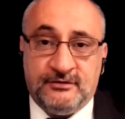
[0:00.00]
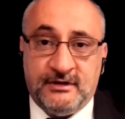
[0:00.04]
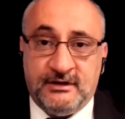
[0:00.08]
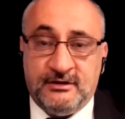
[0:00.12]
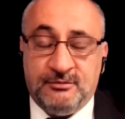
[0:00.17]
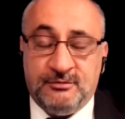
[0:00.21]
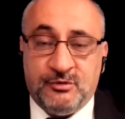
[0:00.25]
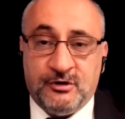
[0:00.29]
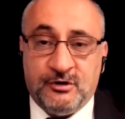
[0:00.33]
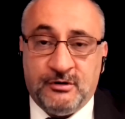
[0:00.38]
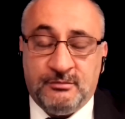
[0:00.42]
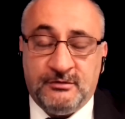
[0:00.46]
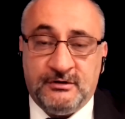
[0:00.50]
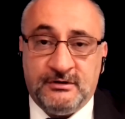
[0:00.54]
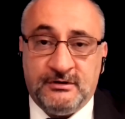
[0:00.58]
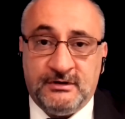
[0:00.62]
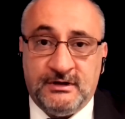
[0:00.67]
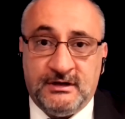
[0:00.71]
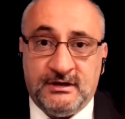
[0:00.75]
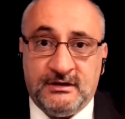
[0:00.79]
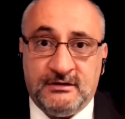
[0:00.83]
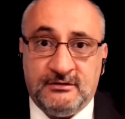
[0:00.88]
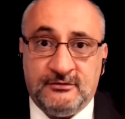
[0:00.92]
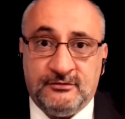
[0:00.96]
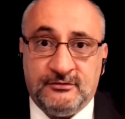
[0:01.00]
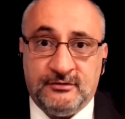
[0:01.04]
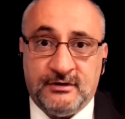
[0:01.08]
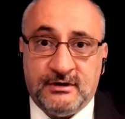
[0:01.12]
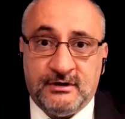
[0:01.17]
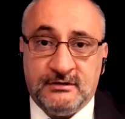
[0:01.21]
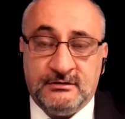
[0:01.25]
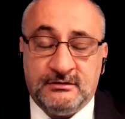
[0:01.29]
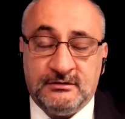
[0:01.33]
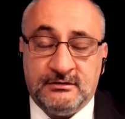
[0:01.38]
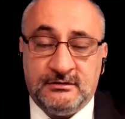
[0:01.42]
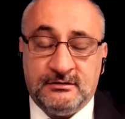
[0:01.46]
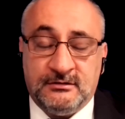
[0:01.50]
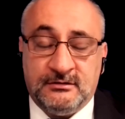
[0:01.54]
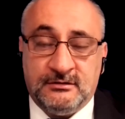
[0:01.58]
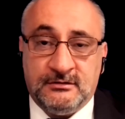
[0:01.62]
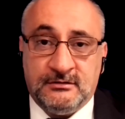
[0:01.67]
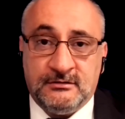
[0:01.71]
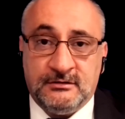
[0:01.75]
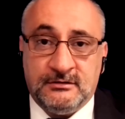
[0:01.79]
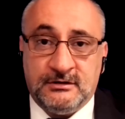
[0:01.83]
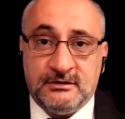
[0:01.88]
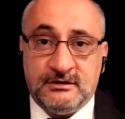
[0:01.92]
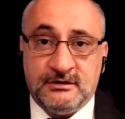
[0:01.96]
Department that is not
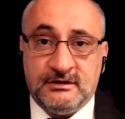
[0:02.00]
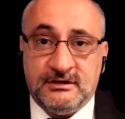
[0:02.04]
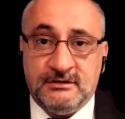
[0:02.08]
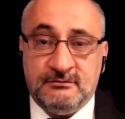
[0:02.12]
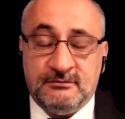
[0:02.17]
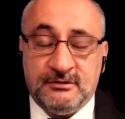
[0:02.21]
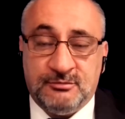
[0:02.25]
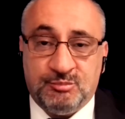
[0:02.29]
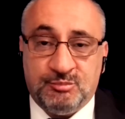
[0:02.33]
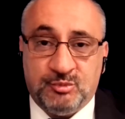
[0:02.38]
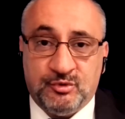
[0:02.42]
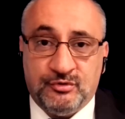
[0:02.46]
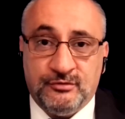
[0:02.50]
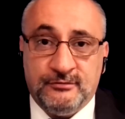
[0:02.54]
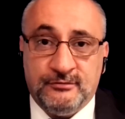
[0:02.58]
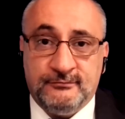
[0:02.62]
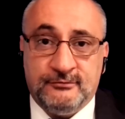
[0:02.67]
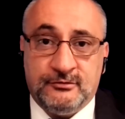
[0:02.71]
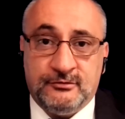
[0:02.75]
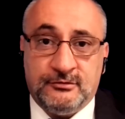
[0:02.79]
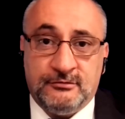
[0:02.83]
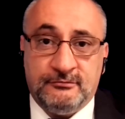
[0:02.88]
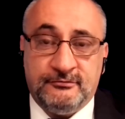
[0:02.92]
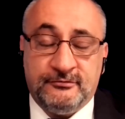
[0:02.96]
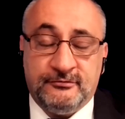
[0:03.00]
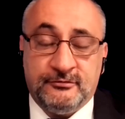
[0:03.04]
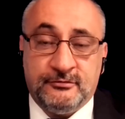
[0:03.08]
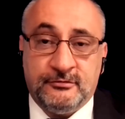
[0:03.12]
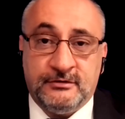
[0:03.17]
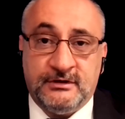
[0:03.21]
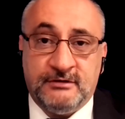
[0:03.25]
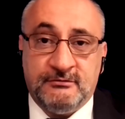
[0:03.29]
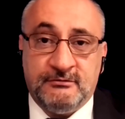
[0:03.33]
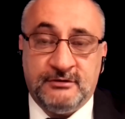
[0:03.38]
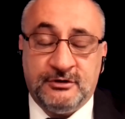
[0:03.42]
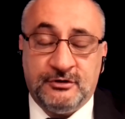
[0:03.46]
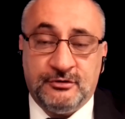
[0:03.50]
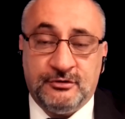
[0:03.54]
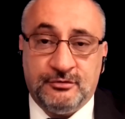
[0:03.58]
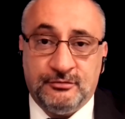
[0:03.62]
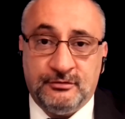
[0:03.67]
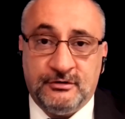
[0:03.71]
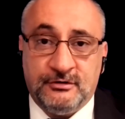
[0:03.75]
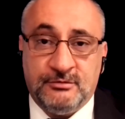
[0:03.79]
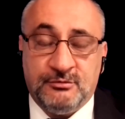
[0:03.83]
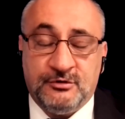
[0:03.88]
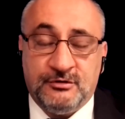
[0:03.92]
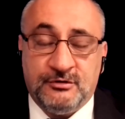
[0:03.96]
going to give approval for even
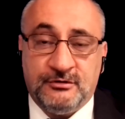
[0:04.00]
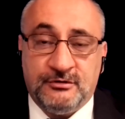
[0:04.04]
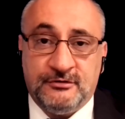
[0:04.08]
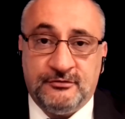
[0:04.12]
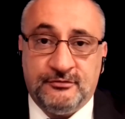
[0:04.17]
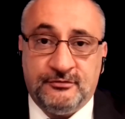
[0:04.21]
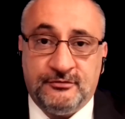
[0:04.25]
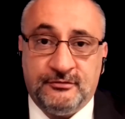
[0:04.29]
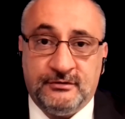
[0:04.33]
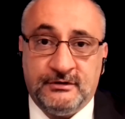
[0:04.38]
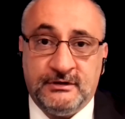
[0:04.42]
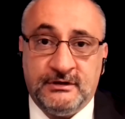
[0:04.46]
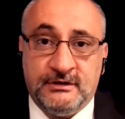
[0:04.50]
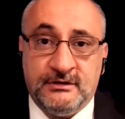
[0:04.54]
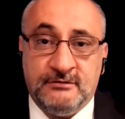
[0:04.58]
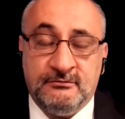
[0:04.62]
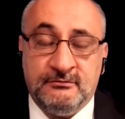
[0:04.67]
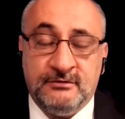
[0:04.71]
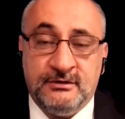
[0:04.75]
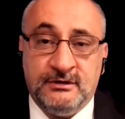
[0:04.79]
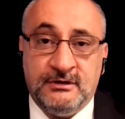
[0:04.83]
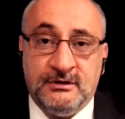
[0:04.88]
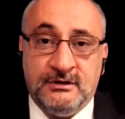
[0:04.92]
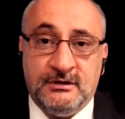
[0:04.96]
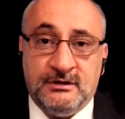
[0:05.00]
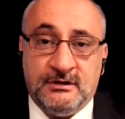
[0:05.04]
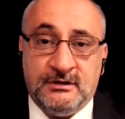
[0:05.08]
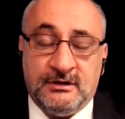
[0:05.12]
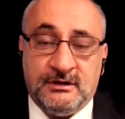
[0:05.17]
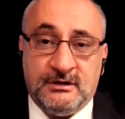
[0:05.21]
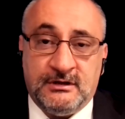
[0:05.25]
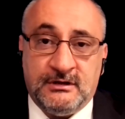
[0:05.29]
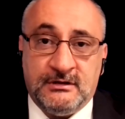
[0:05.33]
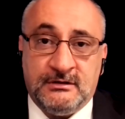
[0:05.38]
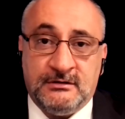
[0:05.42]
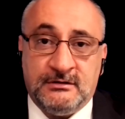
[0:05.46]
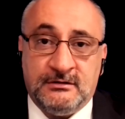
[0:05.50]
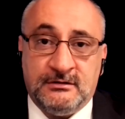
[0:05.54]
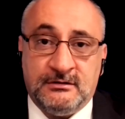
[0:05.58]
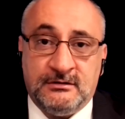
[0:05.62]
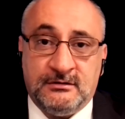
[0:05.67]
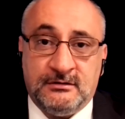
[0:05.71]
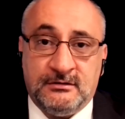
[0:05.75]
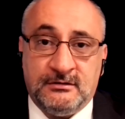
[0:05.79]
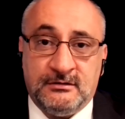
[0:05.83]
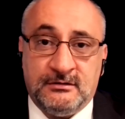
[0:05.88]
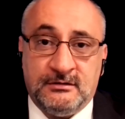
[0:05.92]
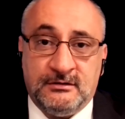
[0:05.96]
current Americans to leave? And
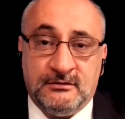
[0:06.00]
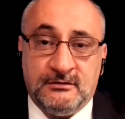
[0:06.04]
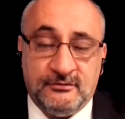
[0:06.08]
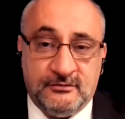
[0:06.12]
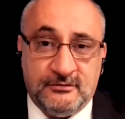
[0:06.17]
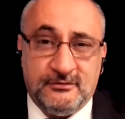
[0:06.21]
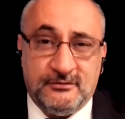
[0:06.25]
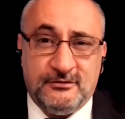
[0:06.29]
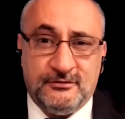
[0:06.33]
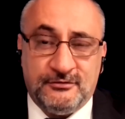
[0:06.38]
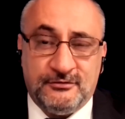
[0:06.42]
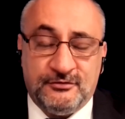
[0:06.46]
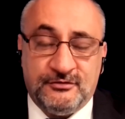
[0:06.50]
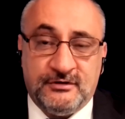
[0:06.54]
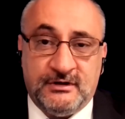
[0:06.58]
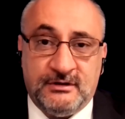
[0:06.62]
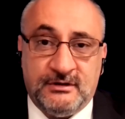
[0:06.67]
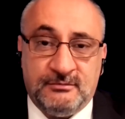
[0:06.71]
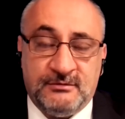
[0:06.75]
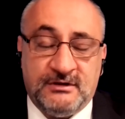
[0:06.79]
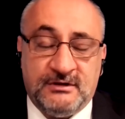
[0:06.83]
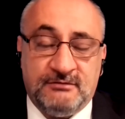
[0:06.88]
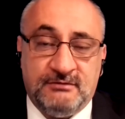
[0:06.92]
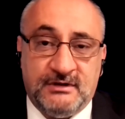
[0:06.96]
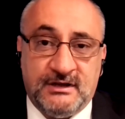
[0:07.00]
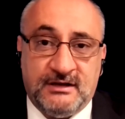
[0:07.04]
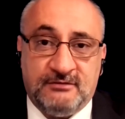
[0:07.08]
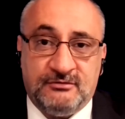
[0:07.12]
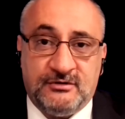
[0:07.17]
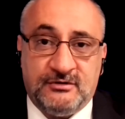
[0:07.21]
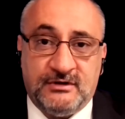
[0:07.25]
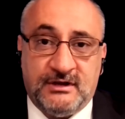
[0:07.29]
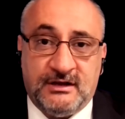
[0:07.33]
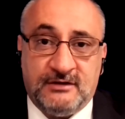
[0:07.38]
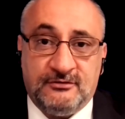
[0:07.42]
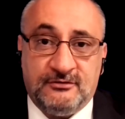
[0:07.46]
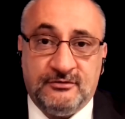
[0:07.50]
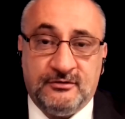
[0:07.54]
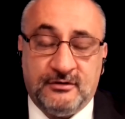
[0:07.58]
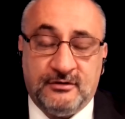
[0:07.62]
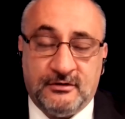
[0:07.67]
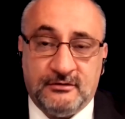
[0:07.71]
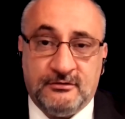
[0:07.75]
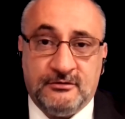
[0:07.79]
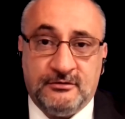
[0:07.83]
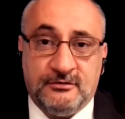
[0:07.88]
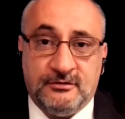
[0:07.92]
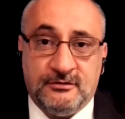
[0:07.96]
isn't it a shame that we have to ask
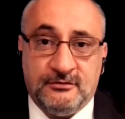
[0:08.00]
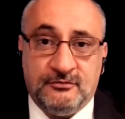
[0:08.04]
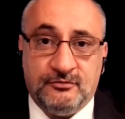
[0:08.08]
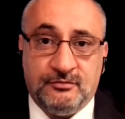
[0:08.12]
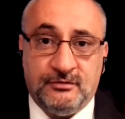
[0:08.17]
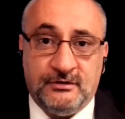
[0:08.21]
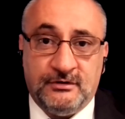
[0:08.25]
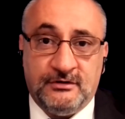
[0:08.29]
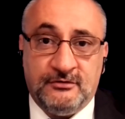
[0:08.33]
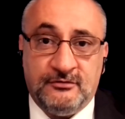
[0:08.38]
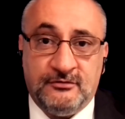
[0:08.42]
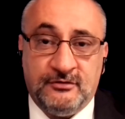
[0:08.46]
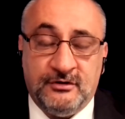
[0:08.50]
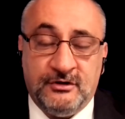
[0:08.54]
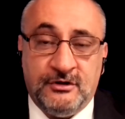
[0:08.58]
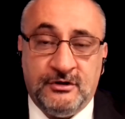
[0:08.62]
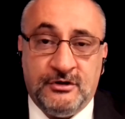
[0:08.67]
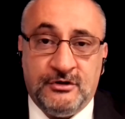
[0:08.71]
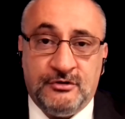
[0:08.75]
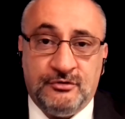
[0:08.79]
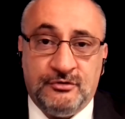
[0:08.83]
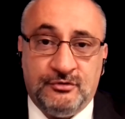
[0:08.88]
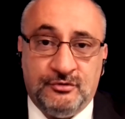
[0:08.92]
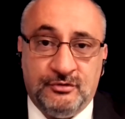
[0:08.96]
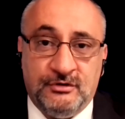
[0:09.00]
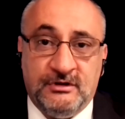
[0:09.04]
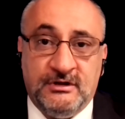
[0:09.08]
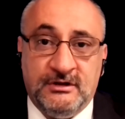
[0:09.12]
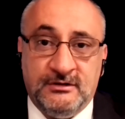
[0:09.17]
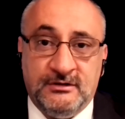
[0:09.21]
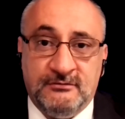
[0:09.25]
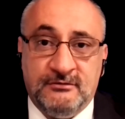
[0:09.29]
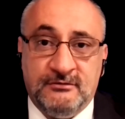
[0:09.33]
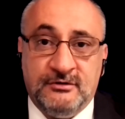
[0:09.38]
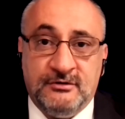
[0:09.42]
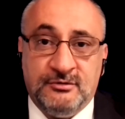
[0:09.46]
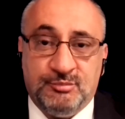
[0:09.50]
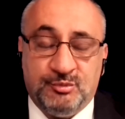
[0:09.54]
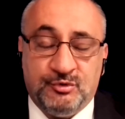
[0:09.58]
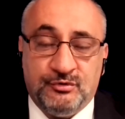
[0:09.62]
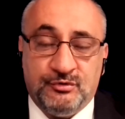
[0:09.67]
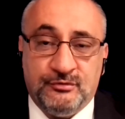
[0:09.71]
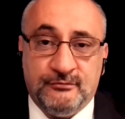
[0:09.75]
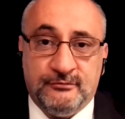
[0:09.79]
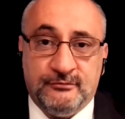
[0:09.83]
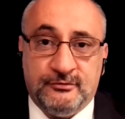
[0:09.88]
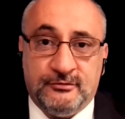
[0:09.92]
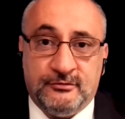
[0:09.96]
other countries to give the
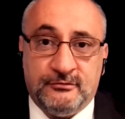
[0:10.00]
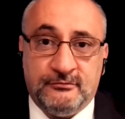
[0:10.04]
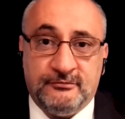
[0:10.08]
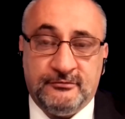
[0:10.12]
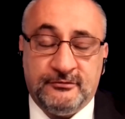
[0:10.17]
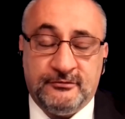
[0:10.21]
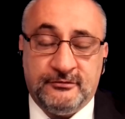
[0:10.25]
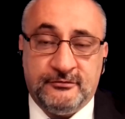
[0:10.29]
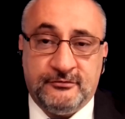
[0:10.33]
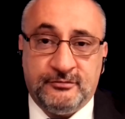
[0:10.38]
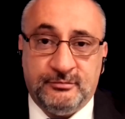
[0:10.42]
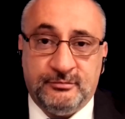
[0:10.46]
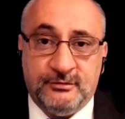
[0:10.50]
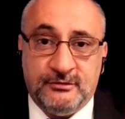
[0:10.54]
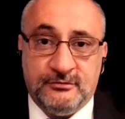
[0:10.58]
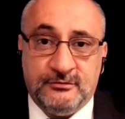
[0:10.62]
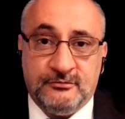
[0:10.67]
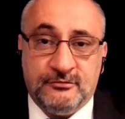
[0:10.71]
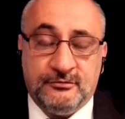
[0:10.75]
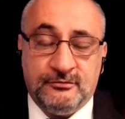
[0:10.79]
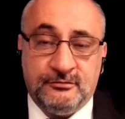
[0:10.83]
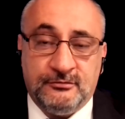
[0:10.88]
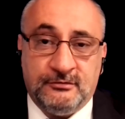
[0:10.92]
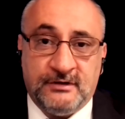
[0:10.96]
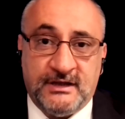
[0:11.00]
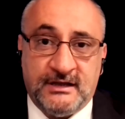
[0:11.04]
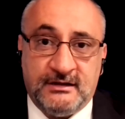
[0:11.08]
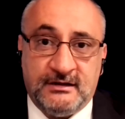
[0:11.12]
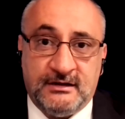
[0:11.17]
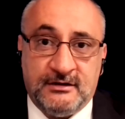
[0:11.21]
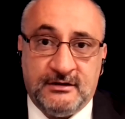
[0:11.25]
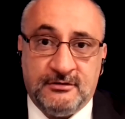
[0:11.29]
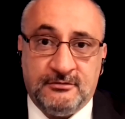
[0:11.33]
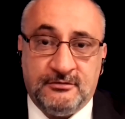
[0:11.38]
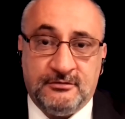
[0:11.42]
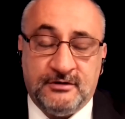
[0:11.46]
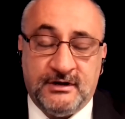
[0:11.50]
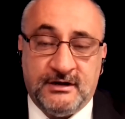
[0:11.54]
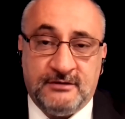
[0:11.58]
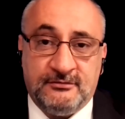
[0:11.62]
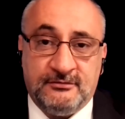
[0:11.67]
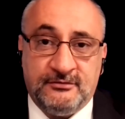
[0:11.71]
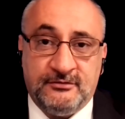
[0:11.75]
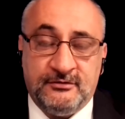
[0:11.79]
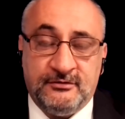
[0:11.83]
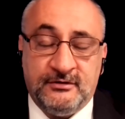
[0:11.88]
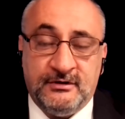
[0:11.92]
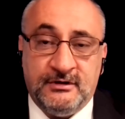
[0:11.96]
approval for us to be able to land
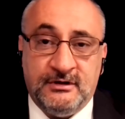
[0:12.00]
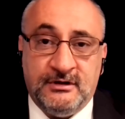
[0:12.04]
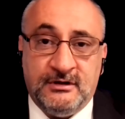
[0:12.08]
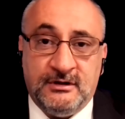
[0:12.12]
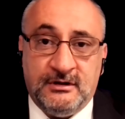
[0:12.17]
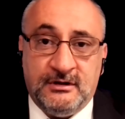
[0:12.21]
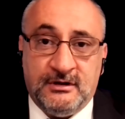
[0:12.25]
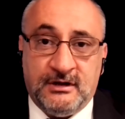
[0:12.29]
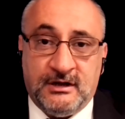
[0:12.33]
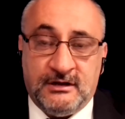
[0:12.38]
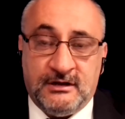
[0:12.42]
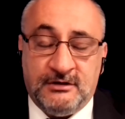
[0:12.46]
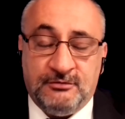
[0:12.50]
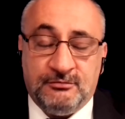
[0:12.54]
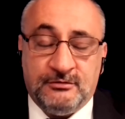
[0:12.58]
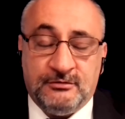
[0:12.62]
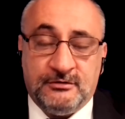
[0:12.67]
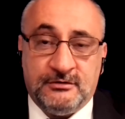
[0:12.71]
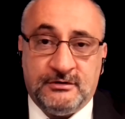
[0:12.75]
aircrafts anywhere in